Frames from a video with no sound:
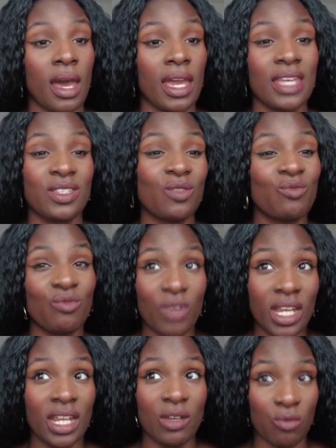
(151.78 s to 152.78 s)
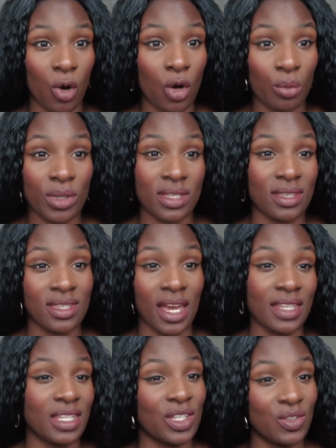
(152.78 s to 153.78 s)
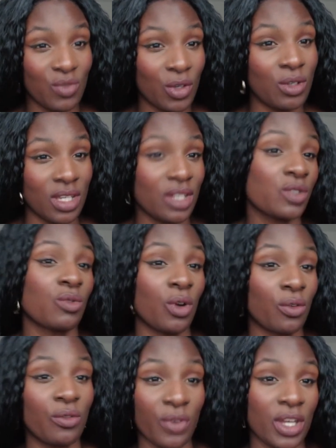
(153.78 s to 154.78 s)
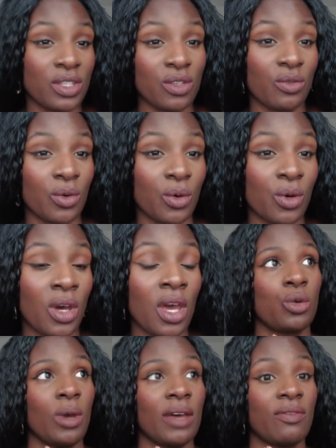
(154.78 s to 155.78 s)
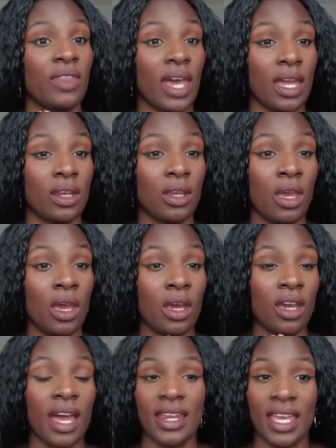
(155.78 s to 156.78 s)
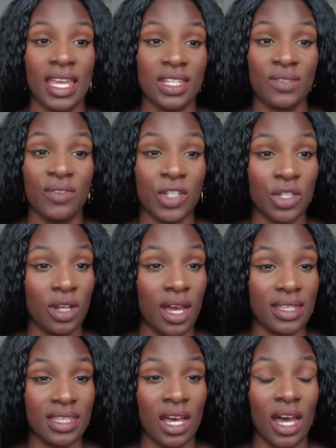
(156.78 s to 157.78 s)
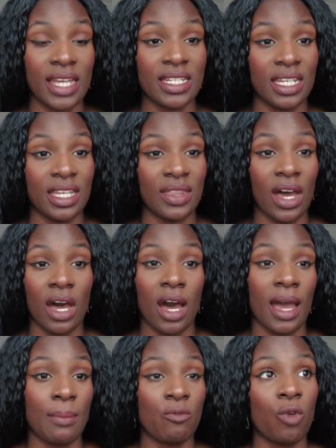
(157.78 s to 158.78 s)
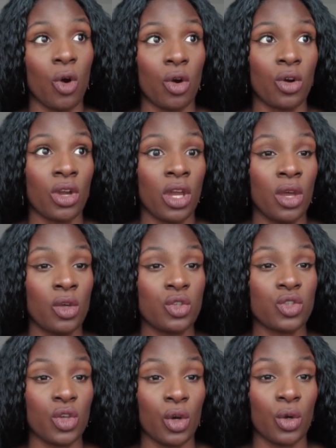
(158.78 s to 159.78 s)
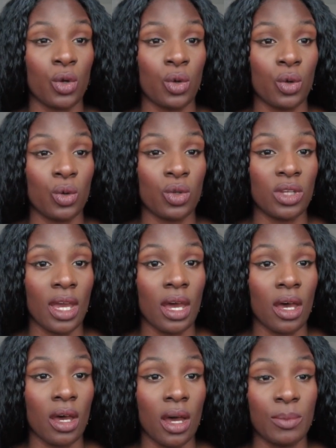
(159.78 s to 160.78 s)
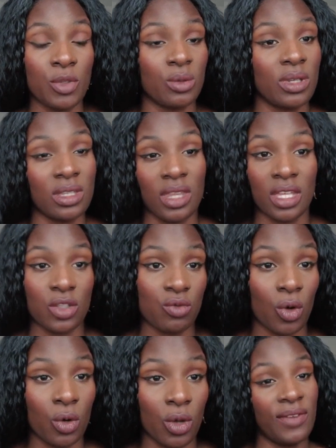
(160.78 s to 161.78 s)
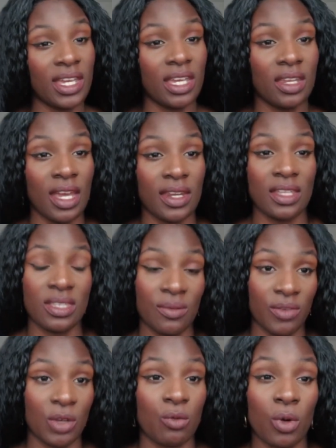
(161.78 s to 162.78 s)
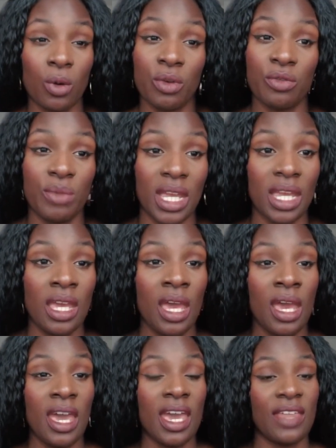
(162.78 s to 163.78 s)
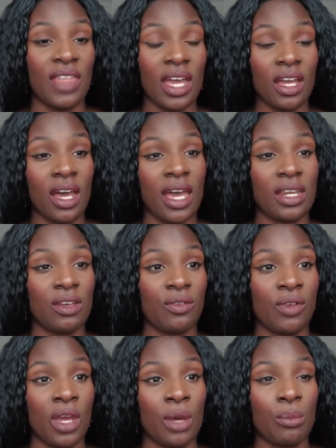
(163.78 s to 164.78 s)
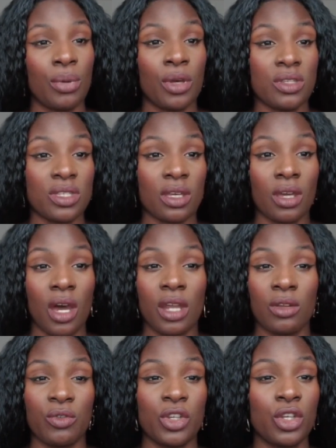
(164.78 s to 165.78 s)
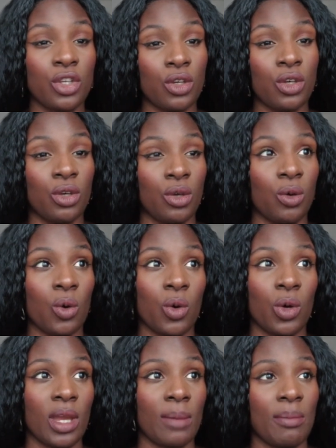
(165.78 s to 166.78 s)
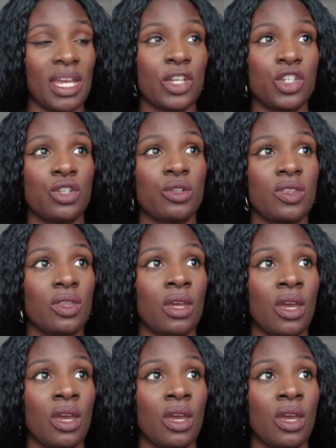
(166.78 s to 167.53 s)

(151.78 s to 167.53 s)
isn't really wrong, but society has viewed it as wrong first of all. You have then kind of individualized that idea that I'm wrong, so yeah, I'm doing things wrong. Thinking that there's something wrong with me, it then kind of puts a kind of cue, or it makes you